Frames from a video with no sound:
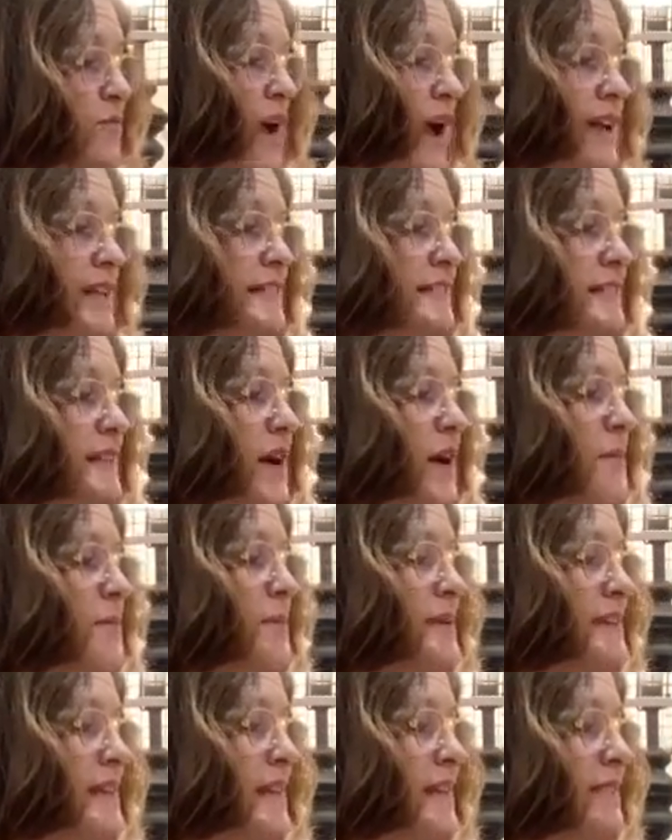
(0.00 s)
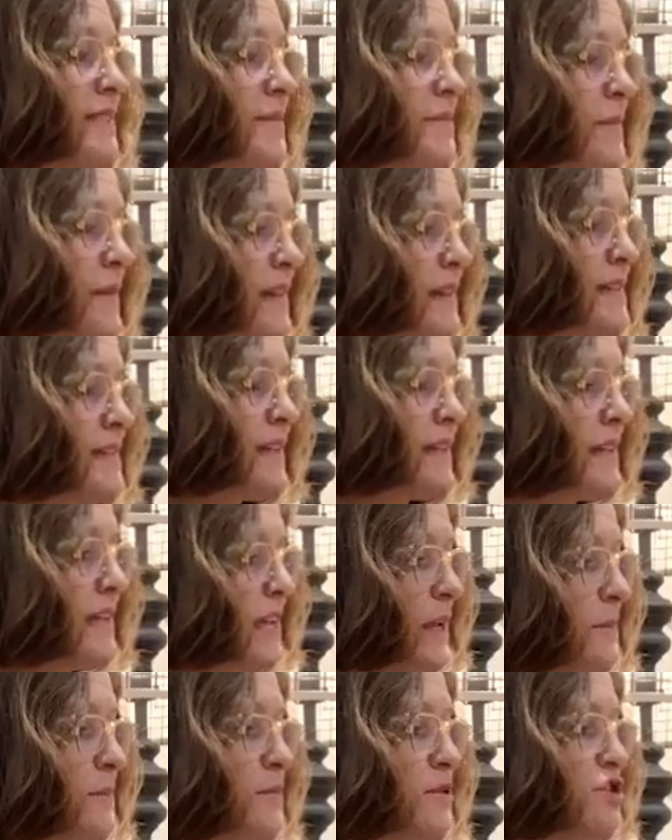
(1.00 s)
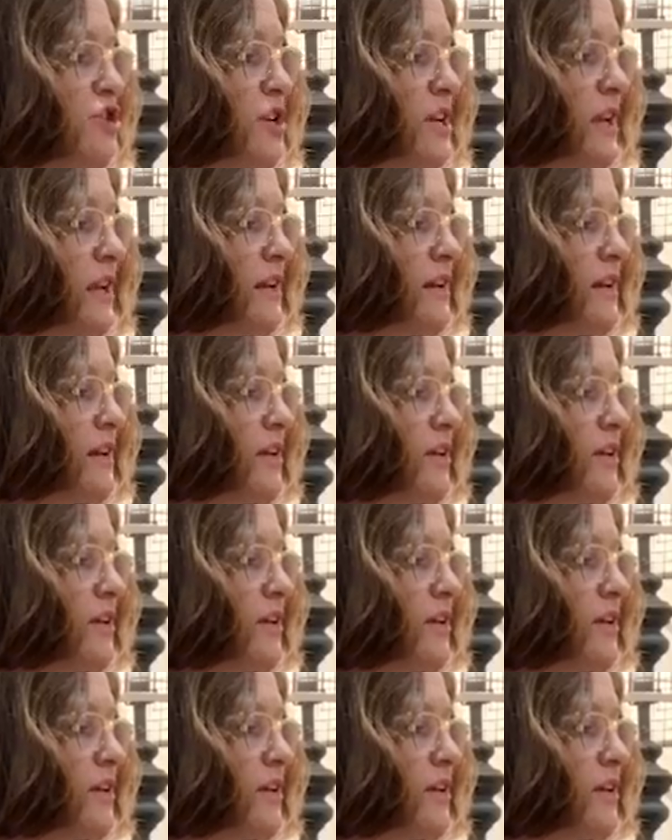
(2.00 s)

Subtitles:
rice beneath the meat and kimchi.